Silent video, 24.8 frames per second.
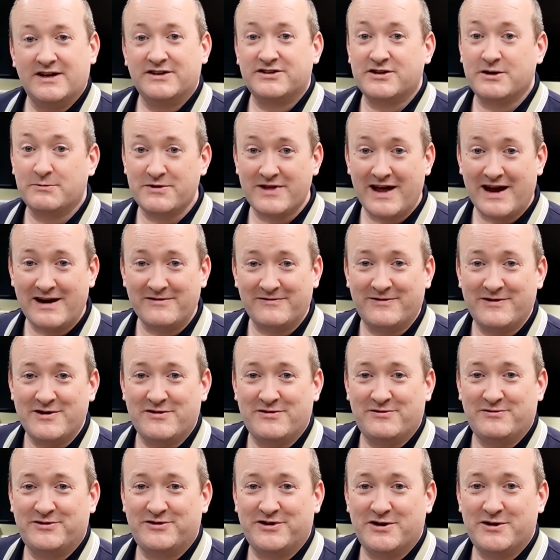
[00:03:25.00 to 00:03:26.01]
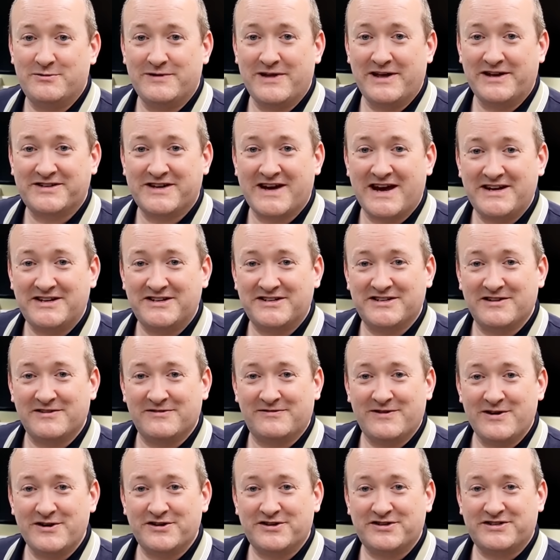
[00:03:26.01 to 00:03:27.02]
So without further ado, let's get into the
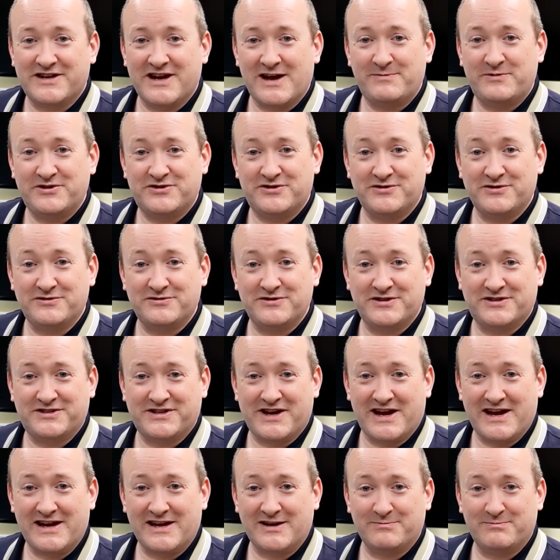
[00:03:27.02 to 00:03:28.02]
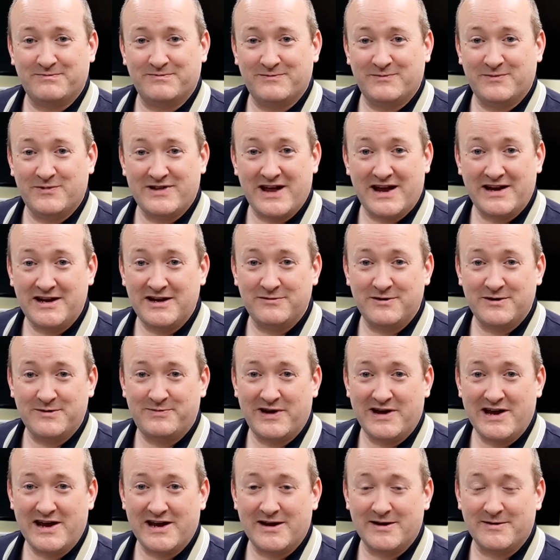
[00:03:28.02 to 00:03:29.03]
first step you should undertake with any
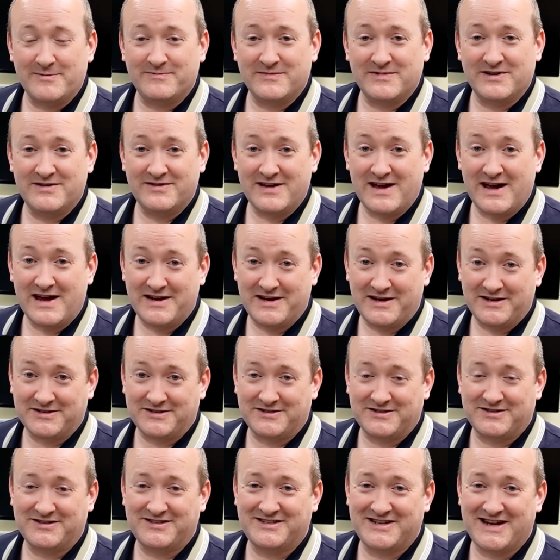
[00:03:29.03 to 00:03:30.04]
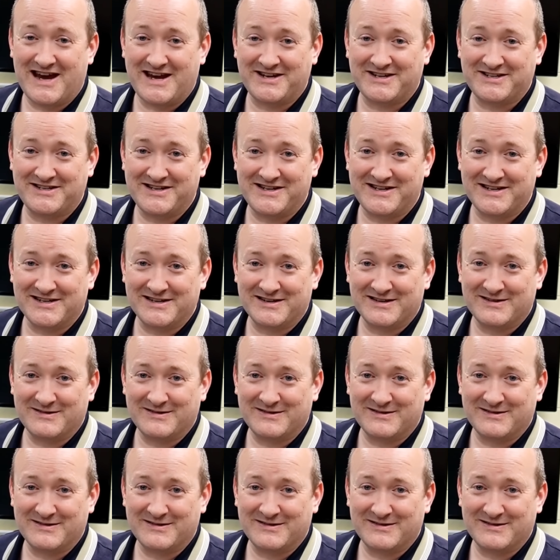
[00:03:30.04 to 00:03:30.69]
repair, and that is testing.